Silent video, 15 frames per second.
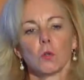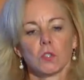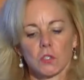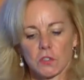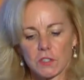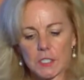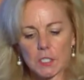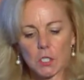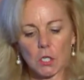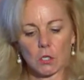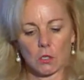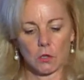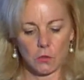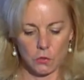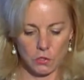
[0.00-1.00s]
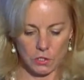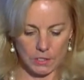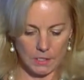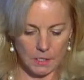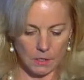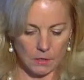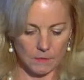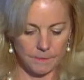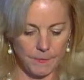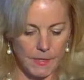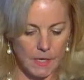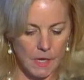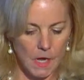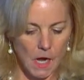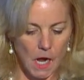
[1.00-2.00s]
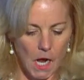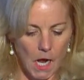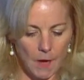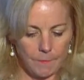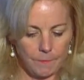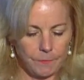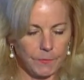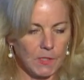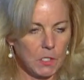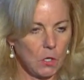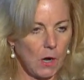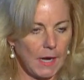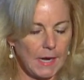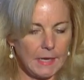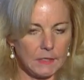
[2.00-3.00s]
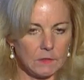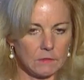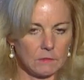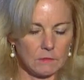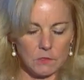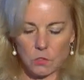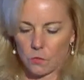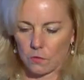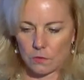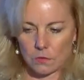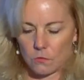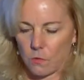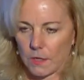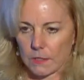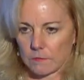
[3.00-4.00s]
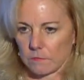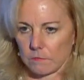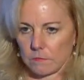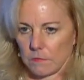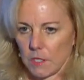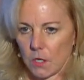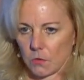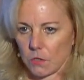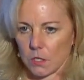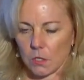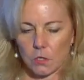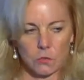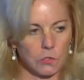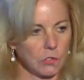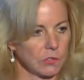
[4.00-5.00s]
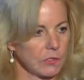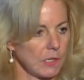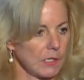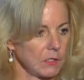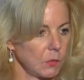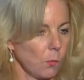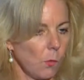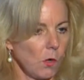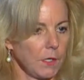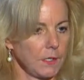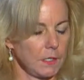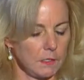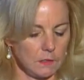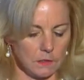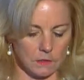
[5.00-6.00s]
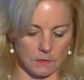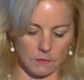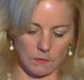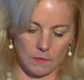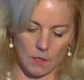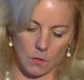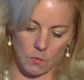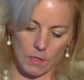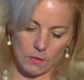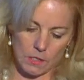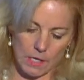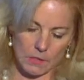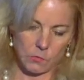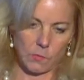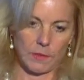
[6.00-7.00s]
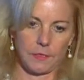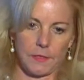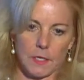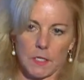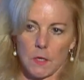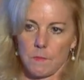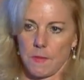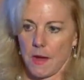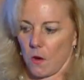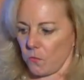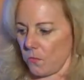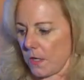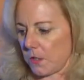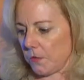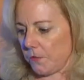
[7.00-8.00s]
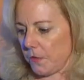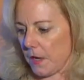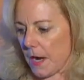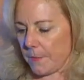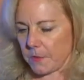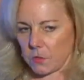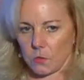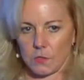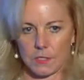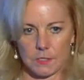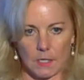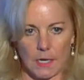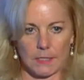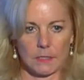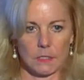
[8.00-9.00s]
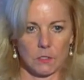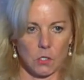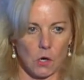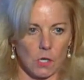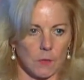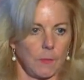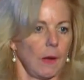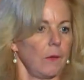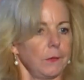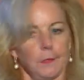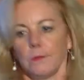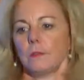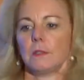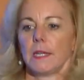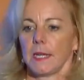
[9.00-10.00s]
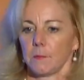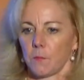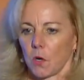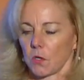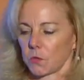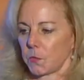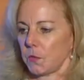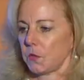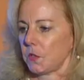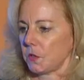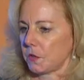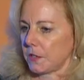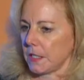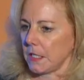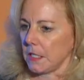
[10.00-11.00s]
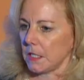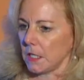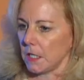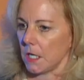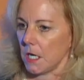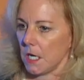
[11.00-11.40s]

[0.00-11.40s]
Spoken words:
just in conclusion here, I had 2 other quick conclusion slides. One is, as we think about retrofit opportunities, and I did talk about, landmarks with Sistine